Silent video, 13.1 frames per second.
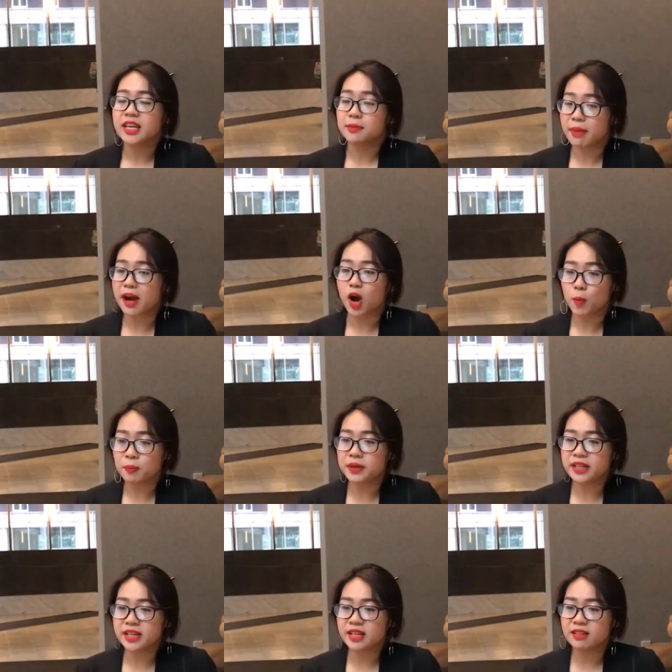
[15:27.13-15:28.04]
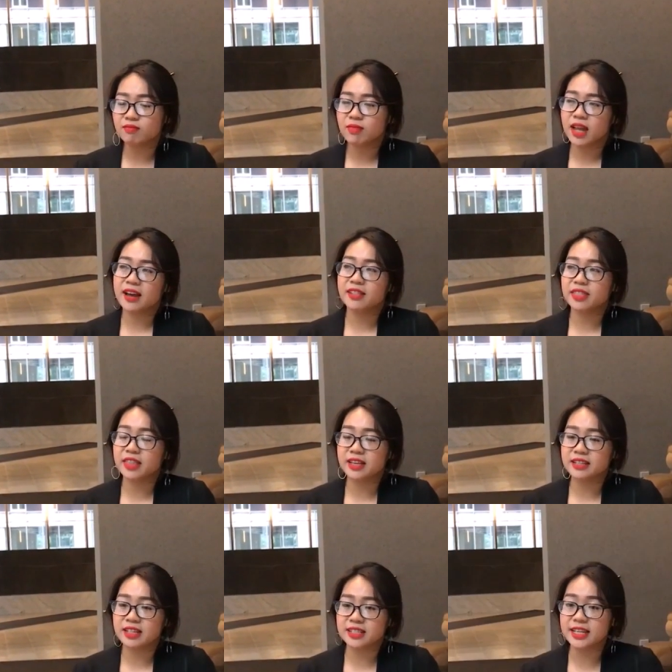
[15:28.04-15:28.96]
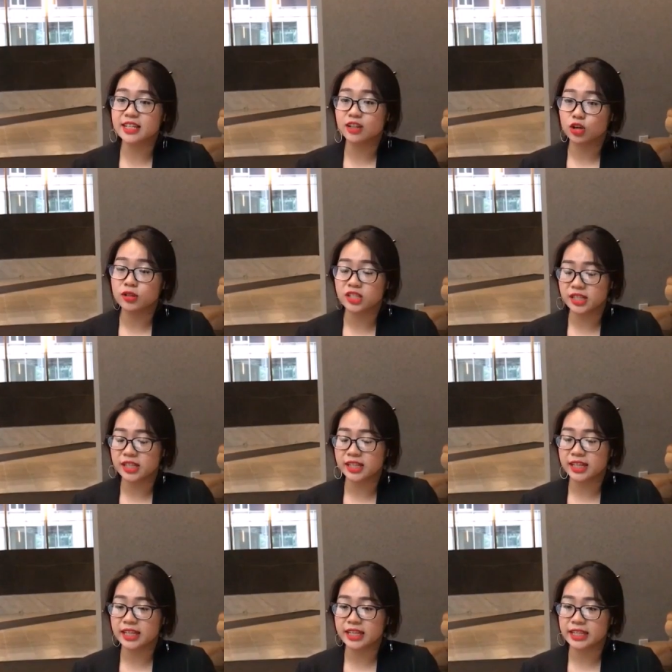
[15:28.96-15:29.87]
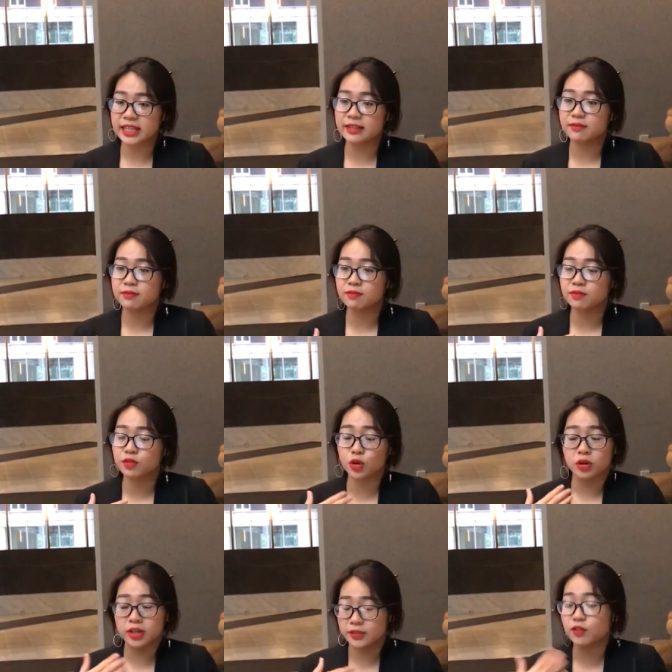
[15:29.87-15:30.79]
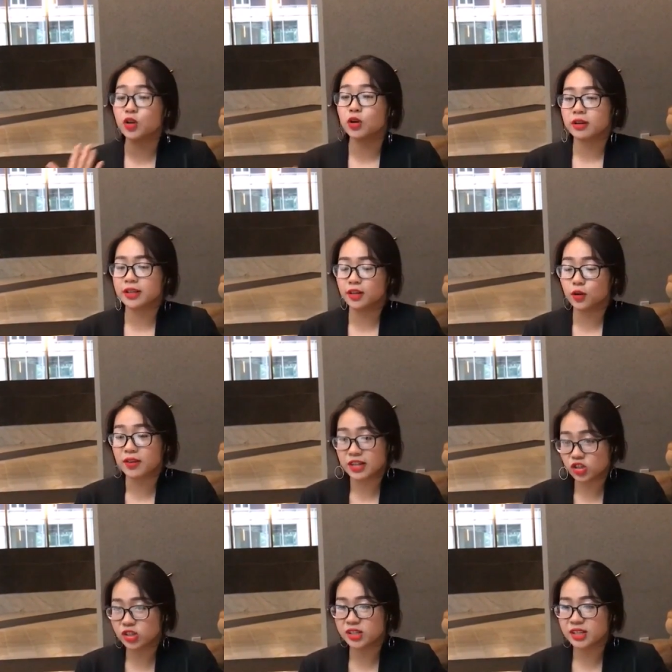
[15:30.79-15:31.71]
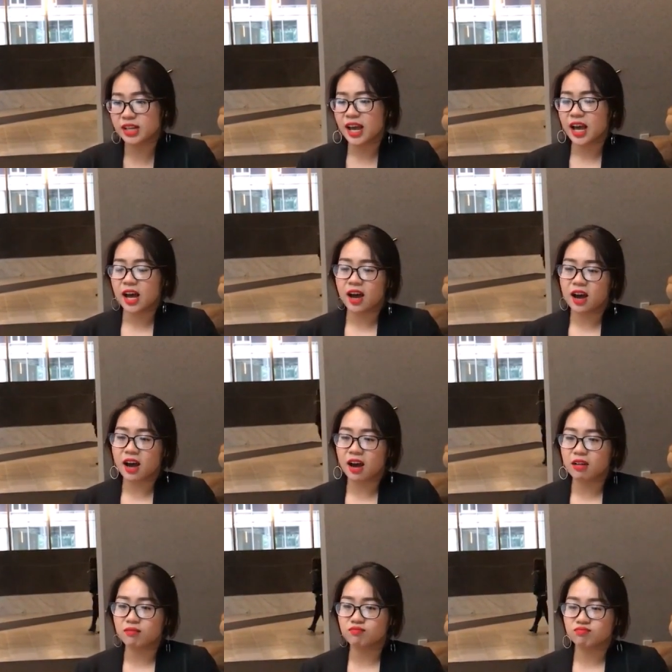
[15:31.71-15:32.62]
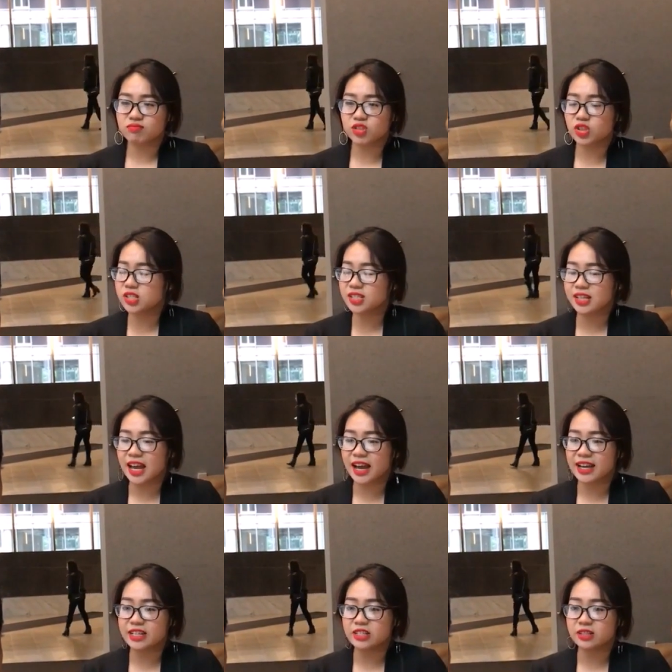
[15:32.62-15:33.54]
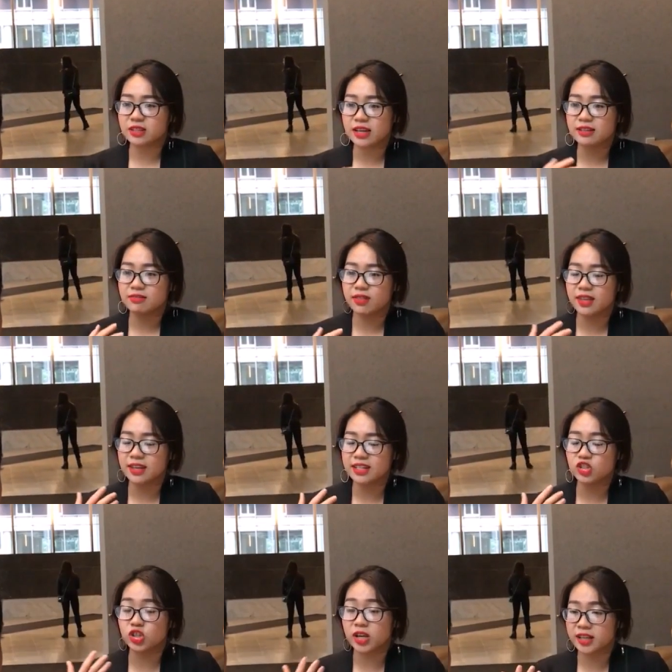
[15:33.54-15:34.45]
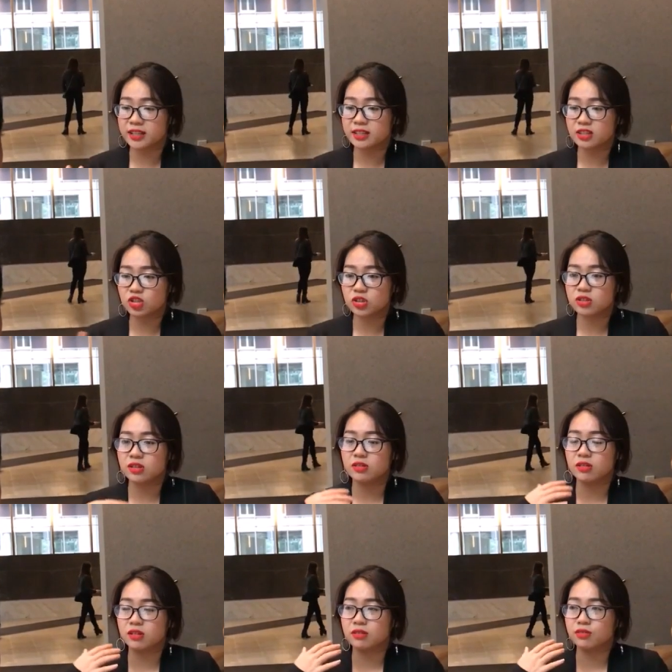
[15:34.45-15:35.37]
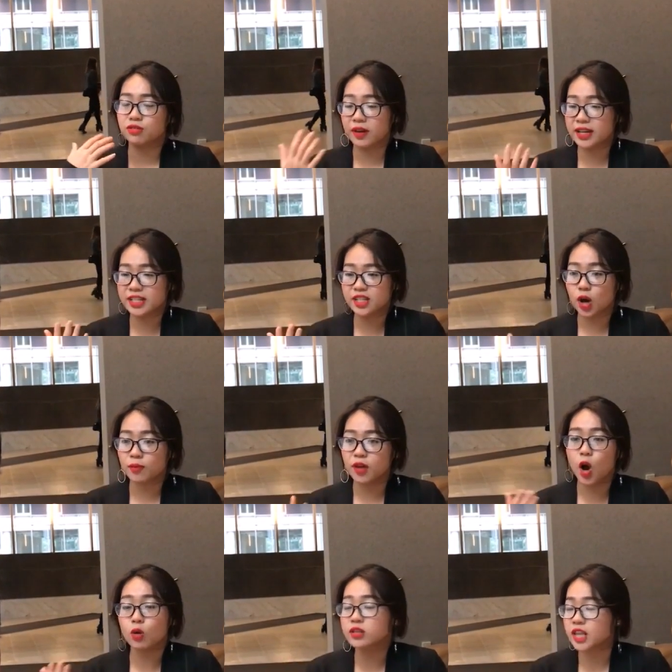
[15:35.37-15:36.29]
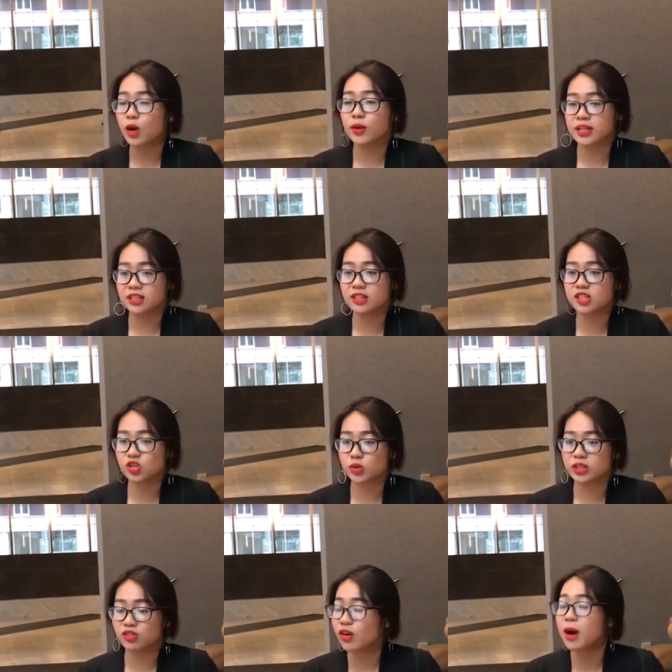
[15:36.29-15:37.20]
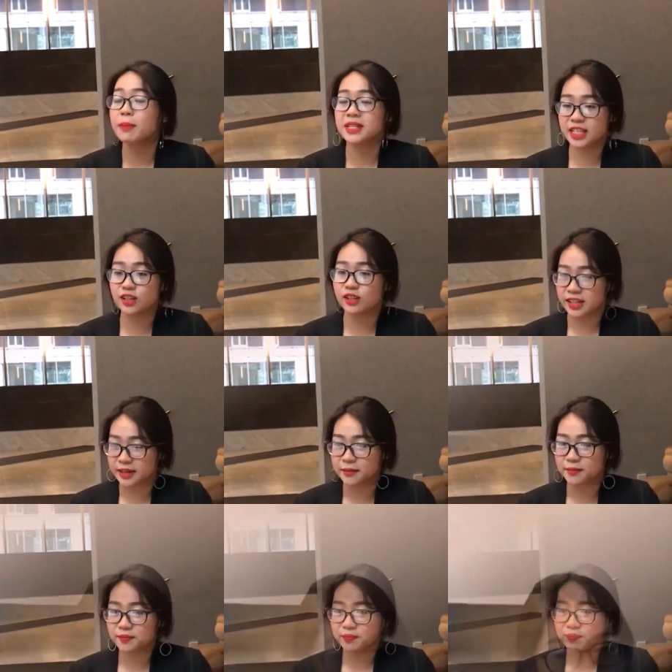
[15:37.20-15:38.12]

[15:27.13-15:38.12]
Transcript: in my opinion, I think that technology in, in innovation, um, just like they change the face of the hotel industry. So,